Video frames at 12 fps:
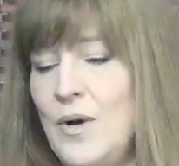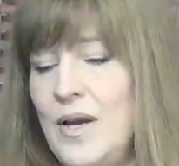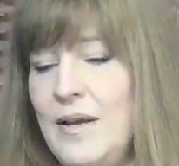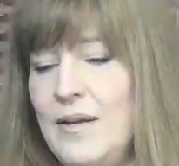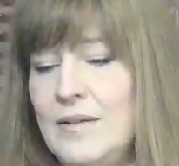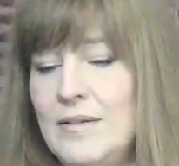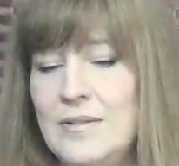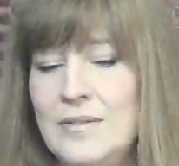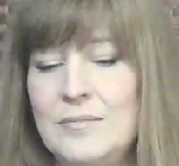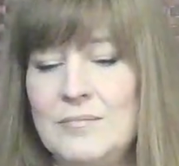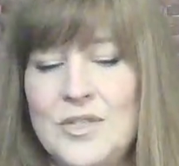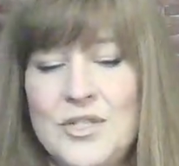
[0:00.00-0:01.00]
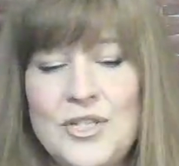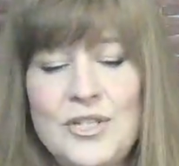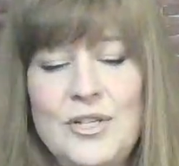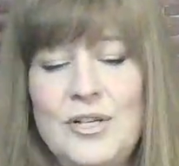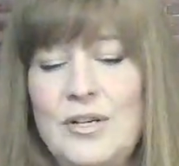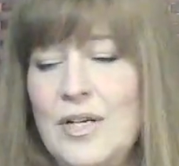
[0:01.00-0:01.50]
and
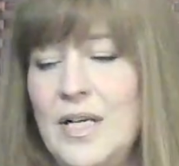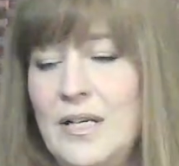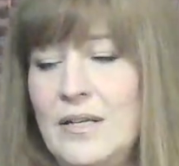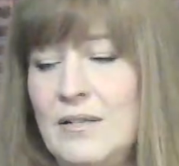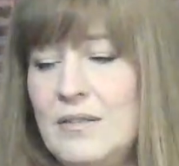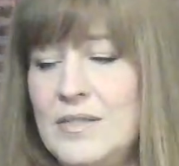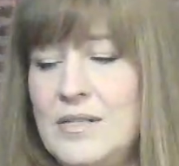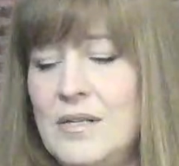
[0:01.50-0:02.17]
mature and